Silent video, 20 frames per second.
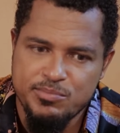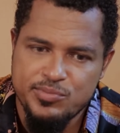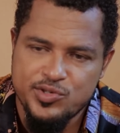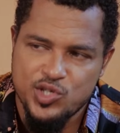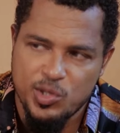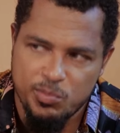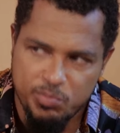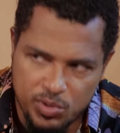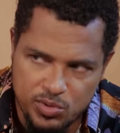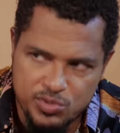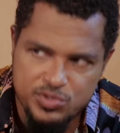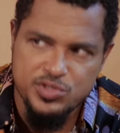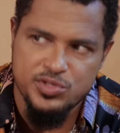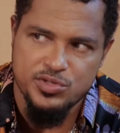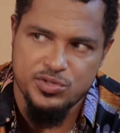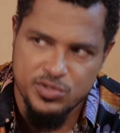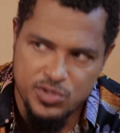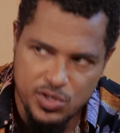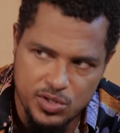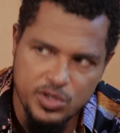I'm
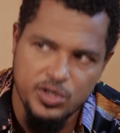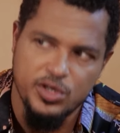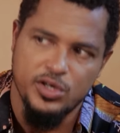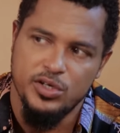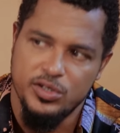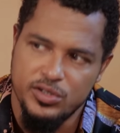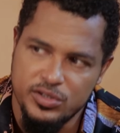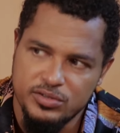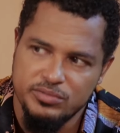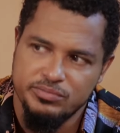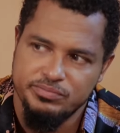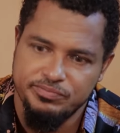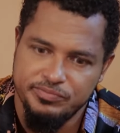supposed to know her.